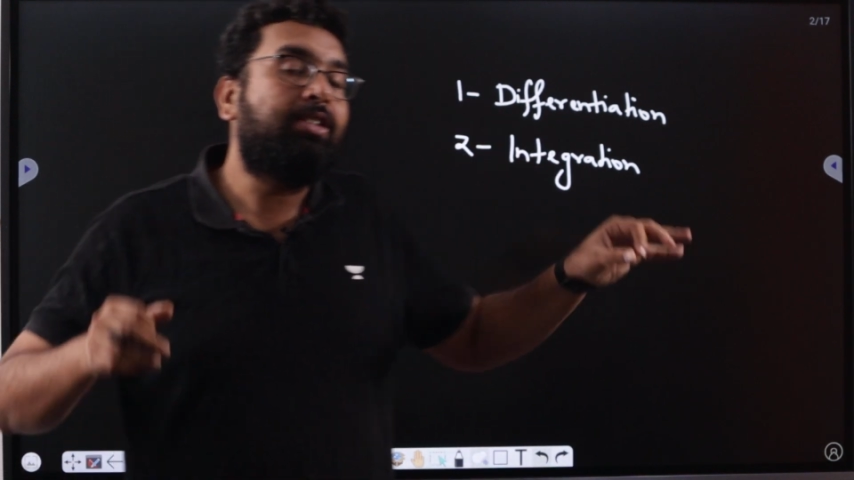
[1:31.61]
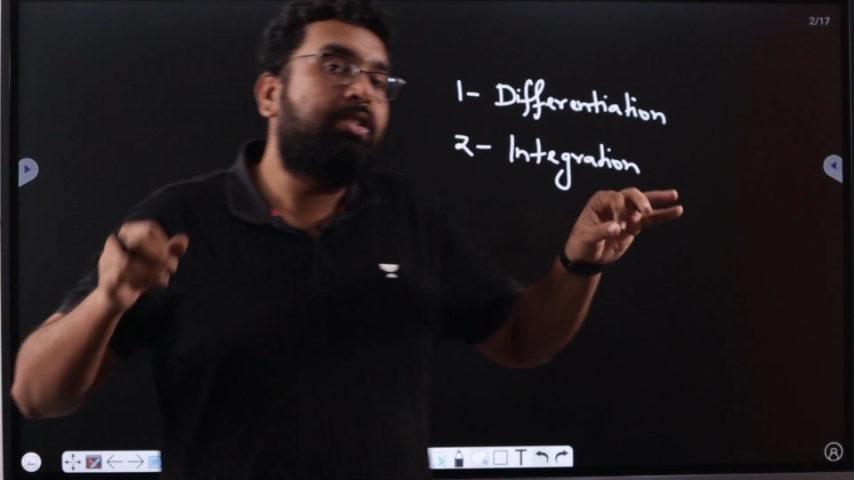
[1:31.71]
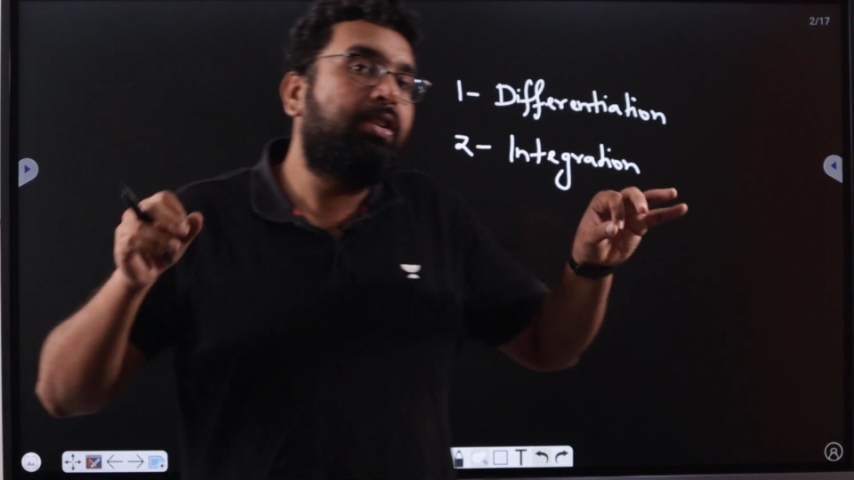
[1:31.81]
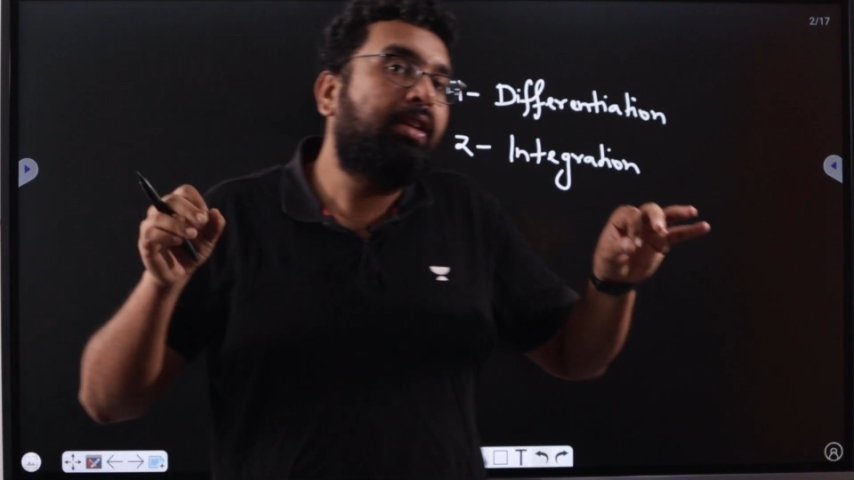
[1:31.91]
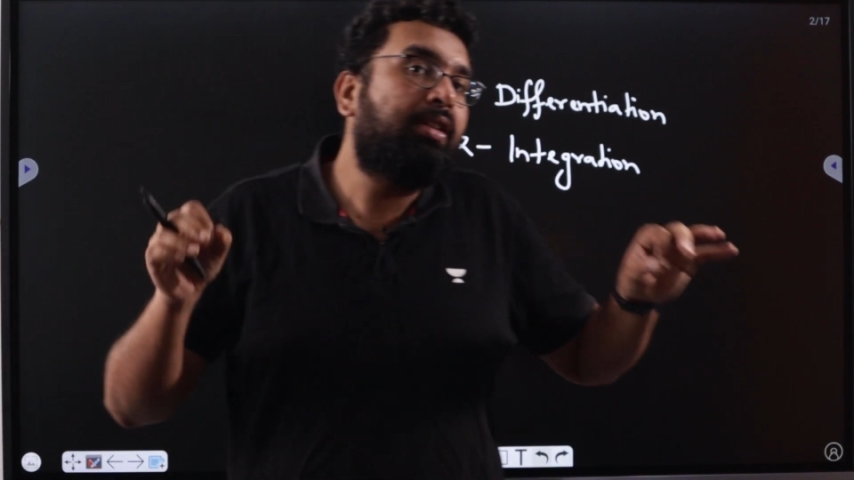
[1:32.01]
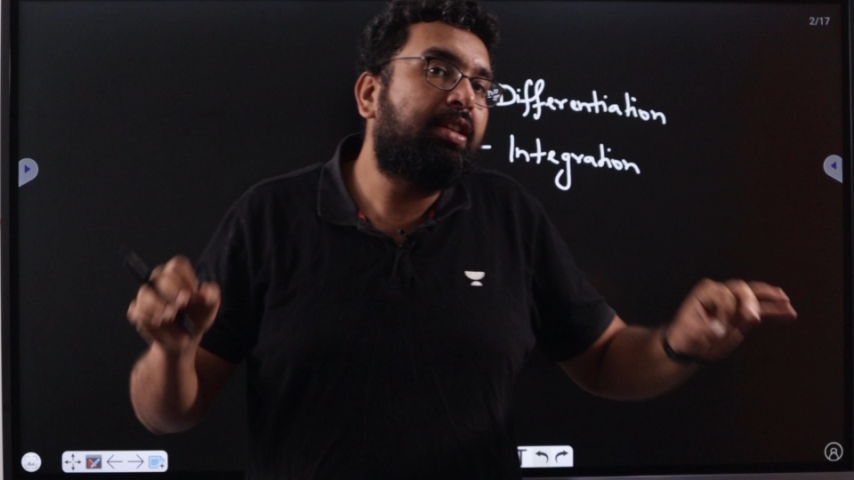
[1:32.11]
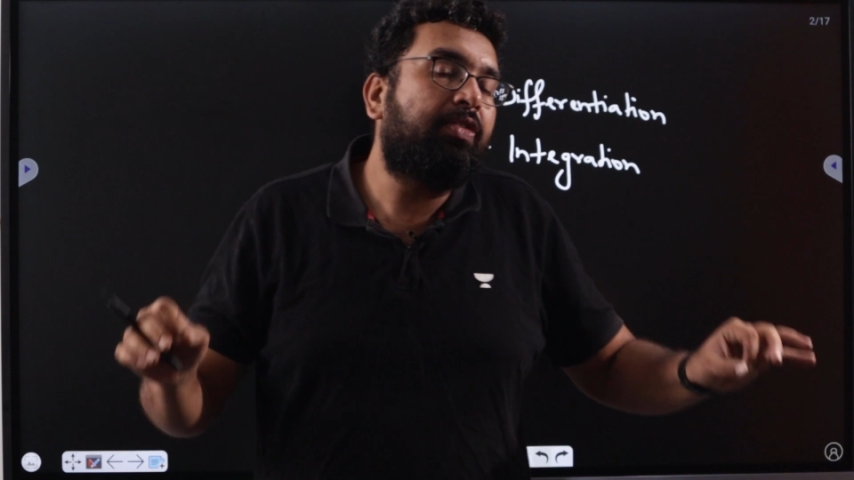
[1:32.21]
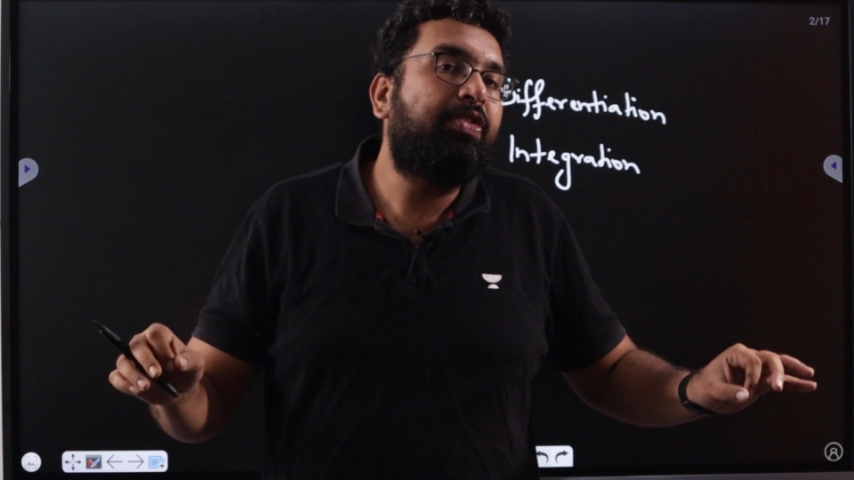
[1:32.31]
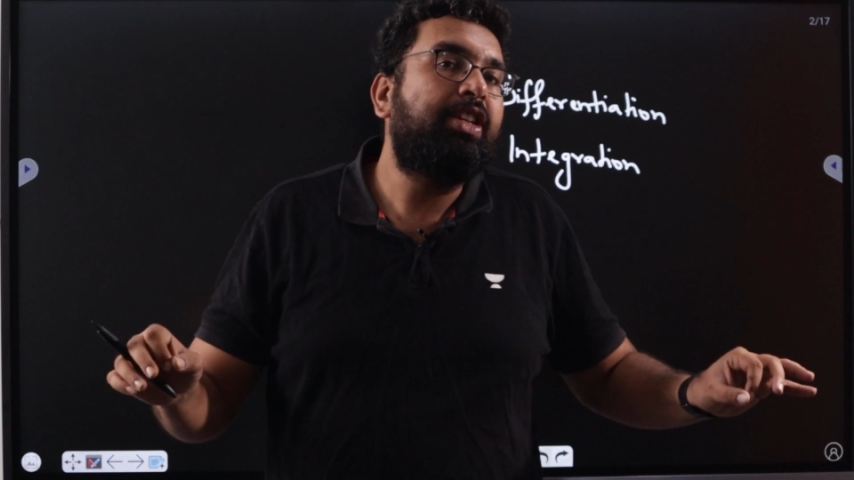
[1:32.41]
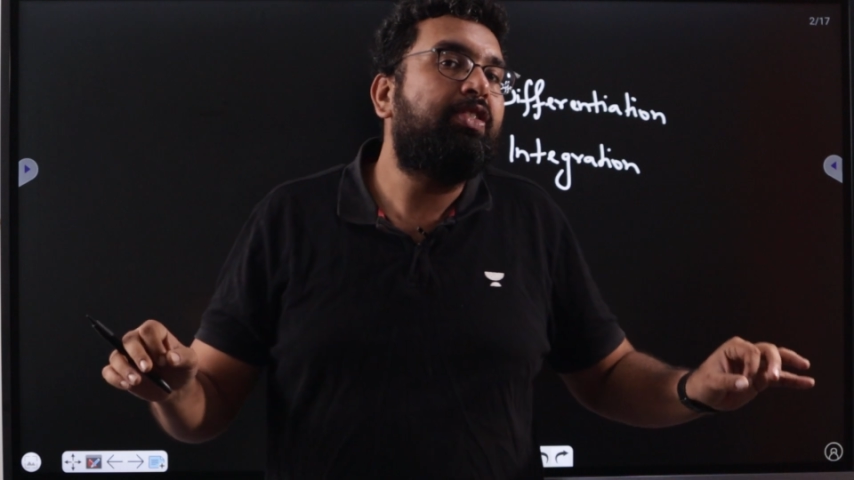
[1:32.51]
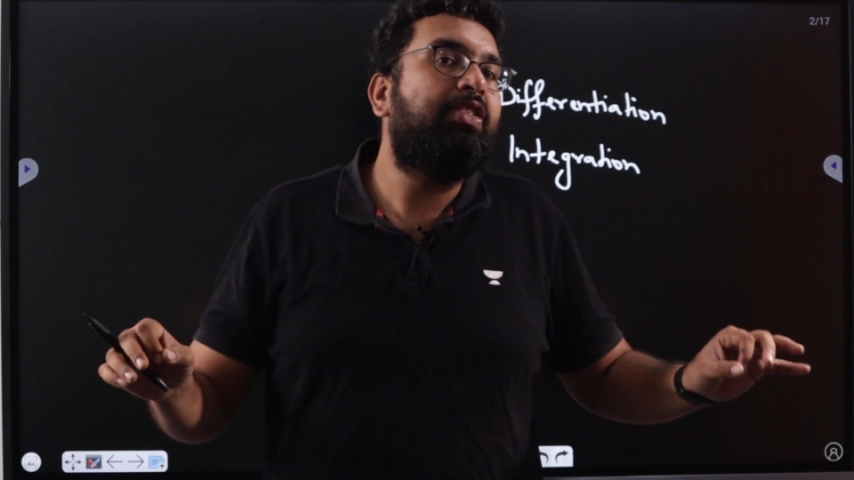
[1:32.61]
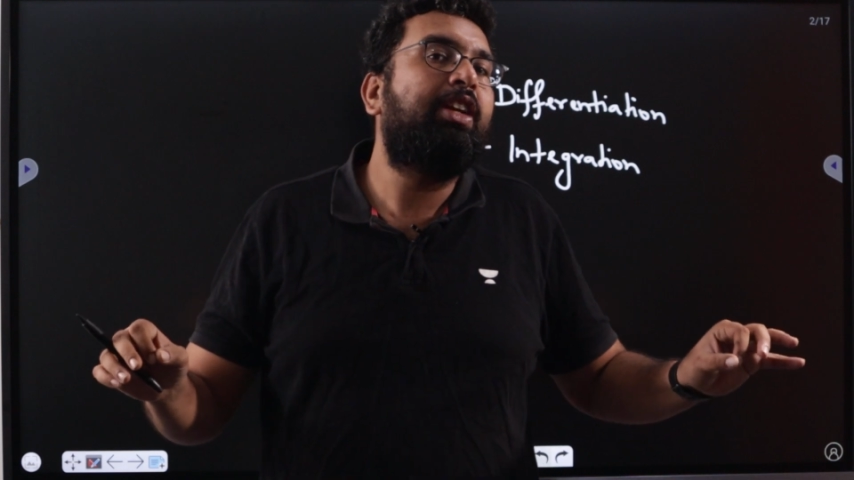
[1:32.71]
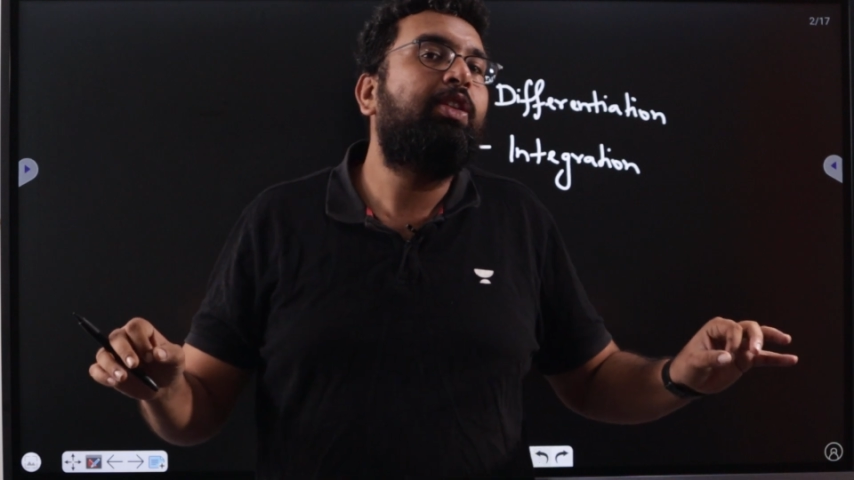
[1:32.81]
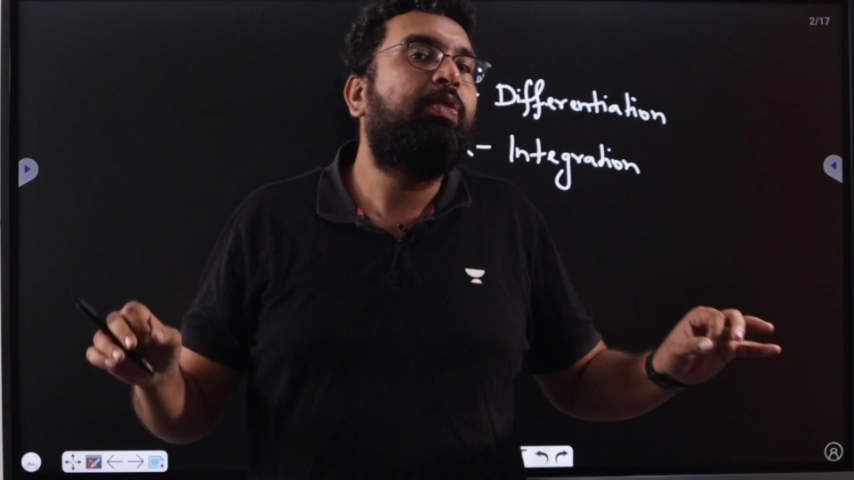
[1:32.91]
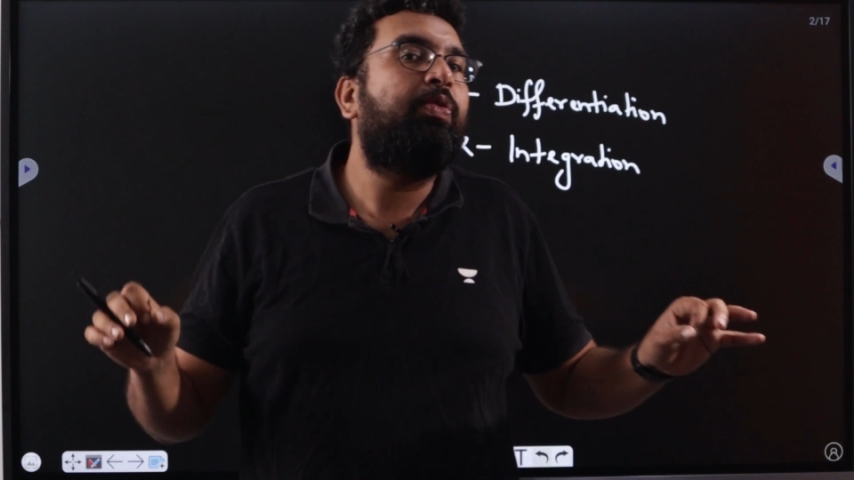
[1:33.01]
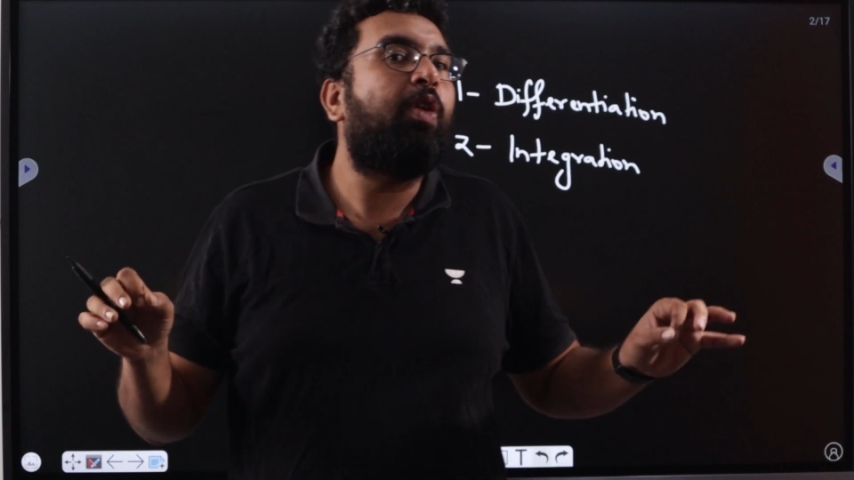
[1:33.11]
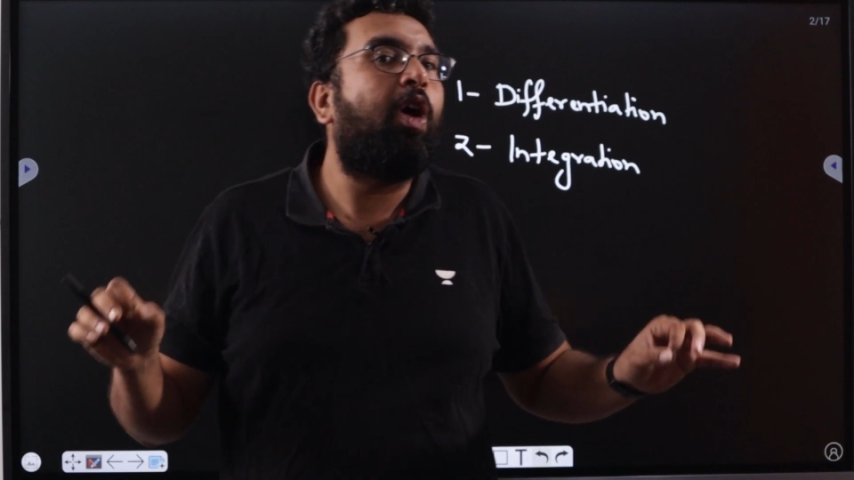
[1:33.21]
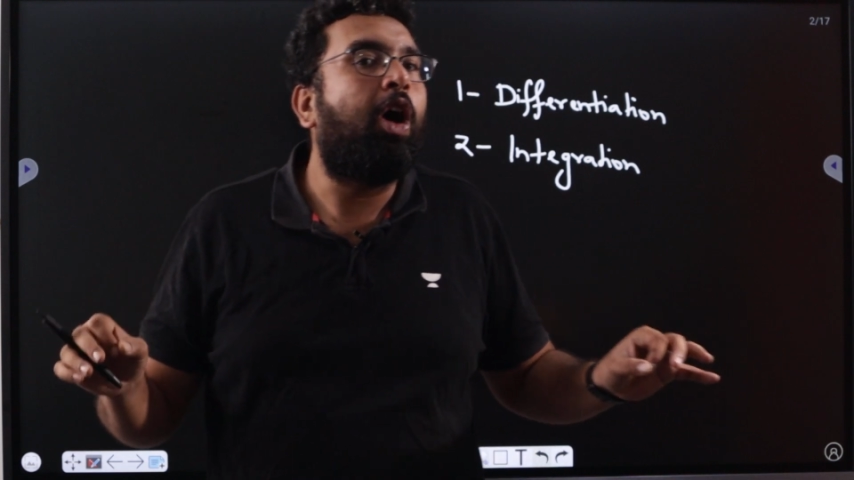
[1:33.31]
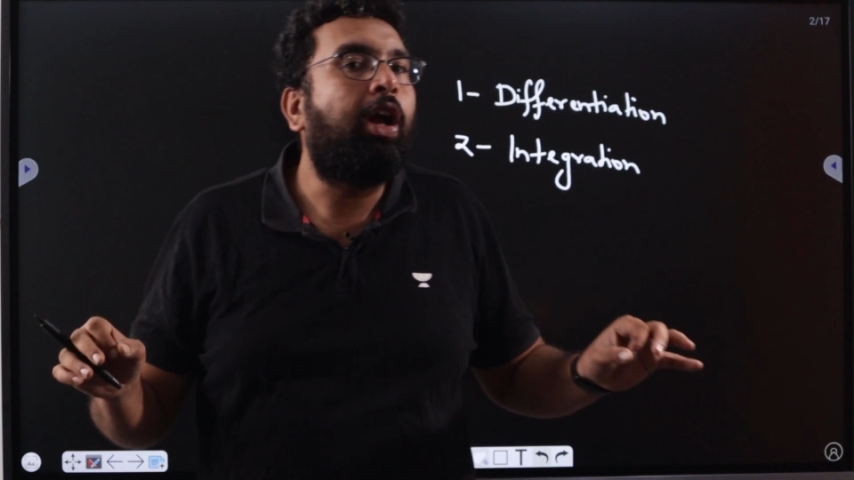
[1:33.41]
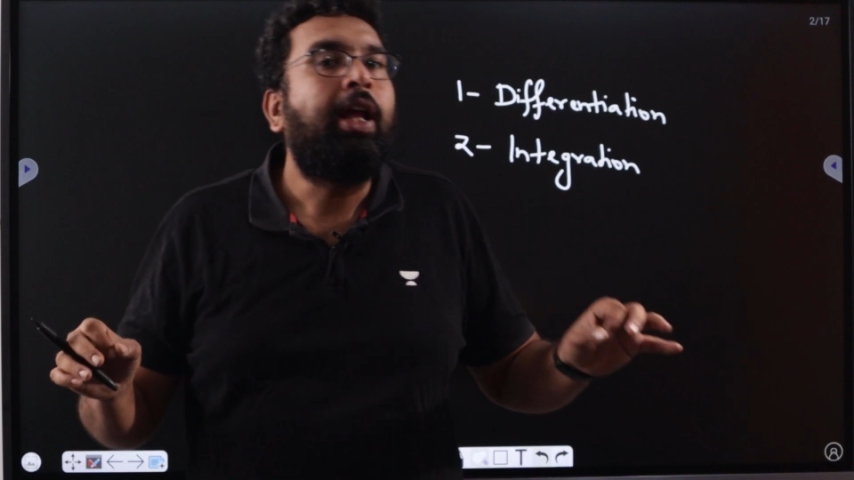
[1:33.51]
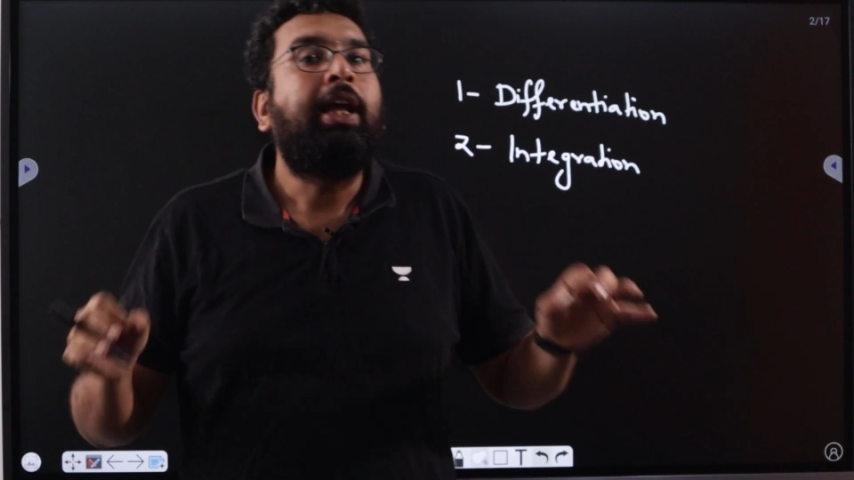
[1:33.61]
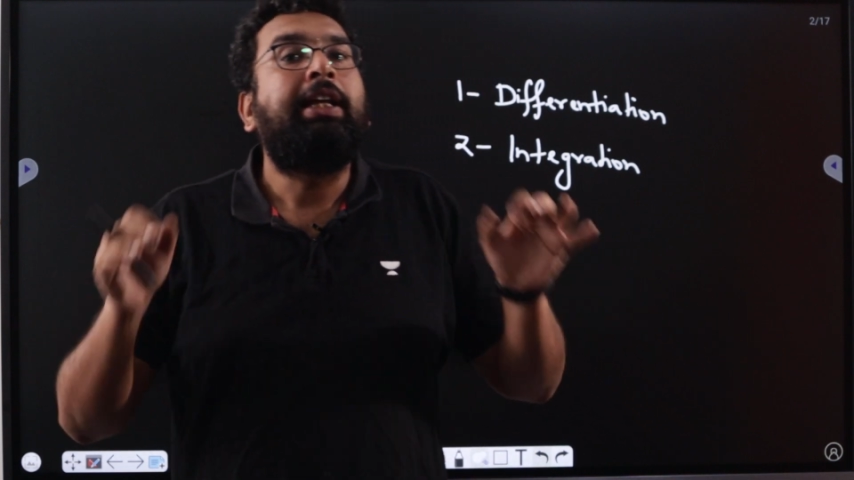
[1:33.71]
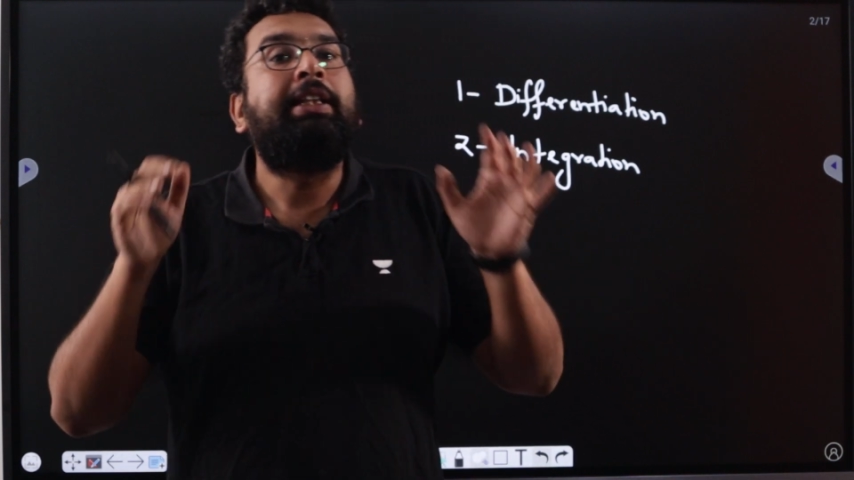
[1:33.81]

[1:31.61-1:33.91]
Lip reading: just sufficient for